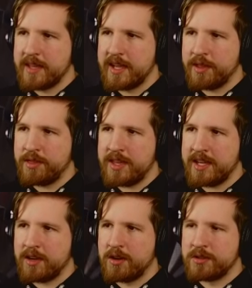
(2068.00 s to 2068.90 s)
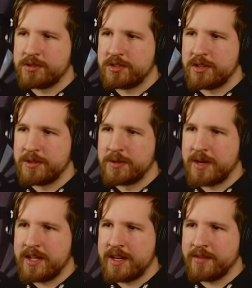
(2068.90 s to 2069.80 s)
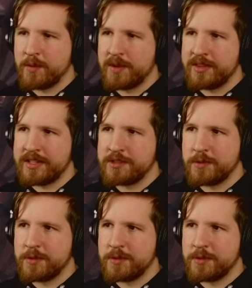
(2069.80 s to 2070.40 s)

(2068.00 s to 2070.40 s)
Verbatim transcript: I think also I never went this